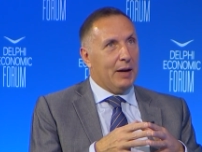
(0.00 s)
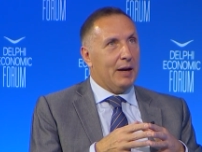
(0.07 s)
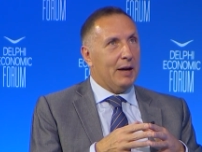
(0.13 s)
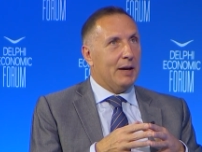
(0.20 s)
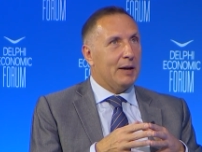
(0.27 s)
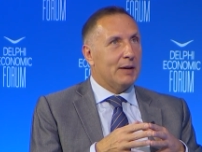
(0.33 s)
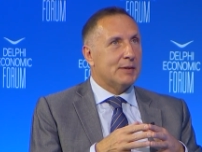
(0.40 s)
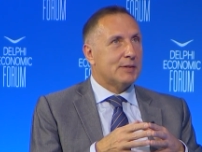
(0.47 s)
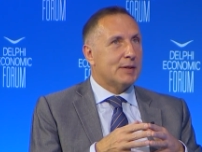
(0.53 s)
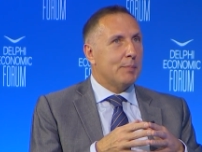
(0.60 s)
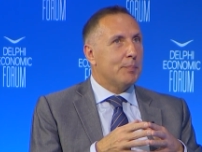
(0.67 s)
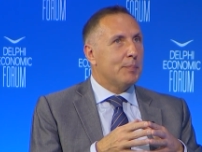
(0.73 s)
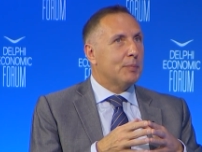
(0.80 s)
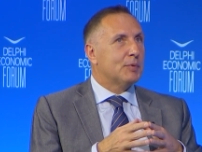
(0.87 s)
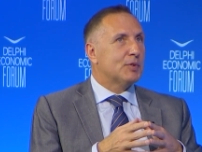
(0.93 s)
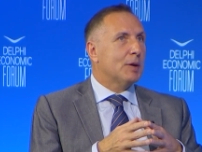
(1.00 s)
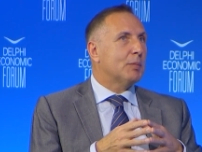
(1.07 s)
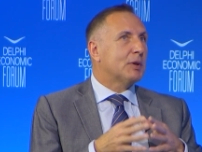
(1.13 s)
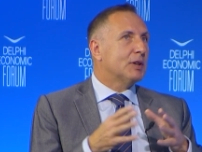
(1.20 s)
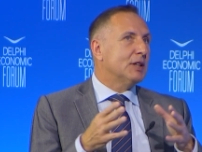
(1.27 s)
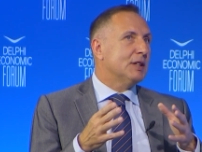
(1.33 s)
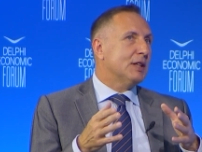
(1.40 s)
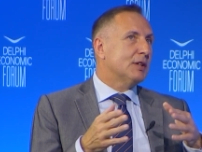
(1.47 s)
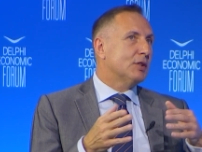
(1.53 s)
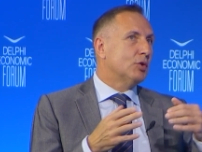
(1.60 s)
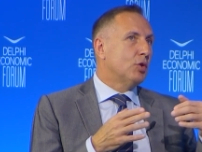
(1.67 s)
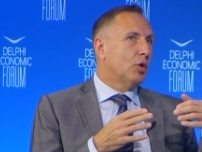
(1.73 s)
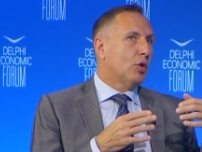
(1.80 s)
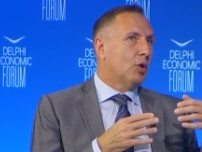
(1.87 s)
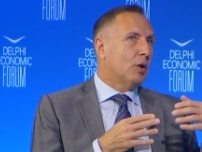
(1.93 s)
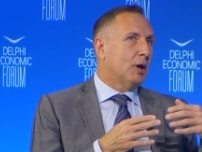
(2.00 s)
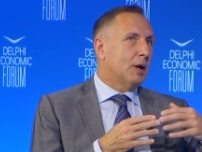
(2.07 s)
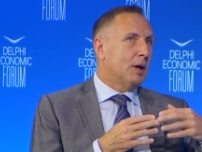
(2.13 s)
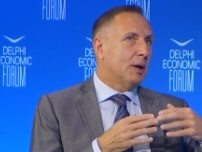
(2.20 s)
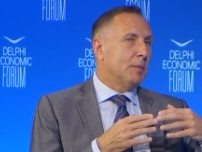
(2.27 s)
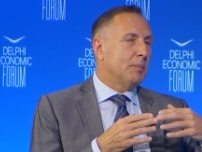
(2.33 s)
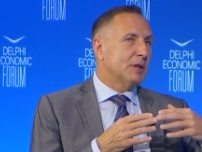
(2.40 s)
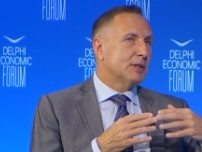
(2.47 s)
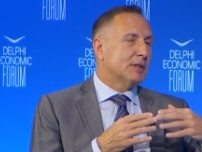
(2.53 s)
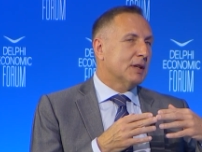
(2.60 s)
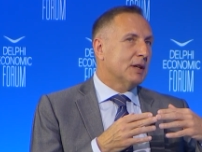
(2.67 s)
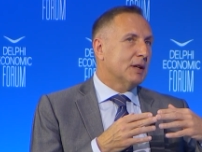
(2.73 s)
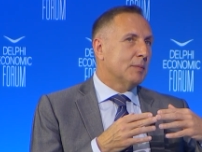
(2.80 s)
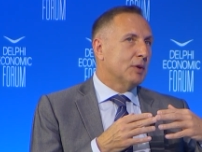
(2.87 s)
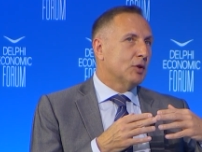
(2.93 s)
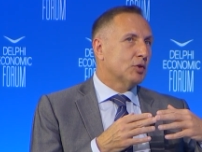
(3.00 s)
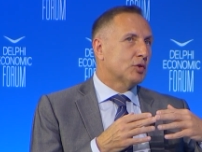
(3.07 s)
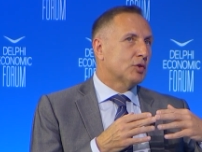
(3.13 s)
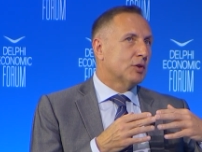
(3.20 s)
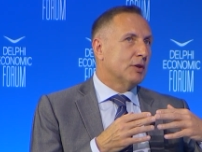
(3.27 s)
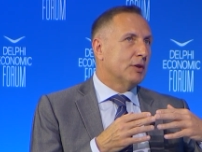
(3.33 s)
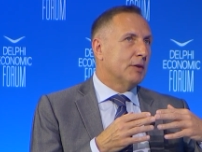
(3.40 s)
Uh, some, some critics, though, Minister Kerameus,